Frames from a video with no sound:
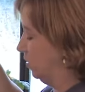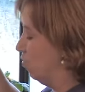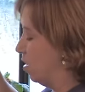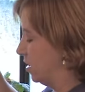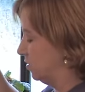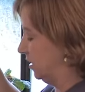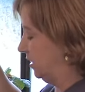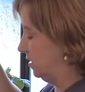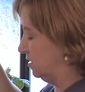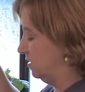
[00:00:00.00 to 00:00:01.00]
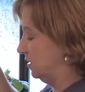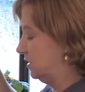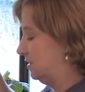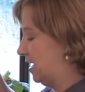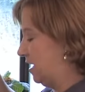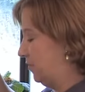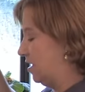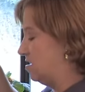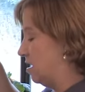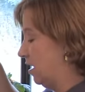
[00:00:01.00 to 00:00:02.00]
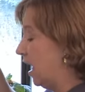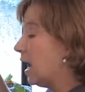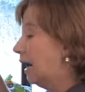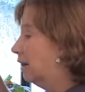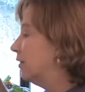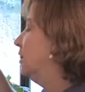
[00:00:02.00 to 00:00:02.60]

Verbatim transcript: water into the stem and not air,